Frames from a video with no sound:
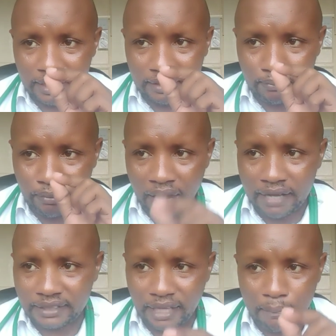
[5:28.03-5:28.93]
blood
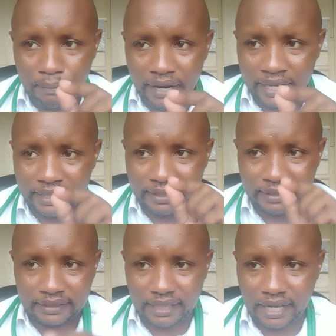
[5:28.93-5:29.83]
supply
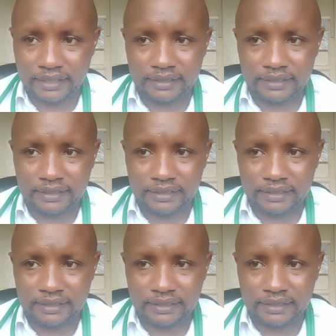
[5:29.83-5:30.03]
is cut,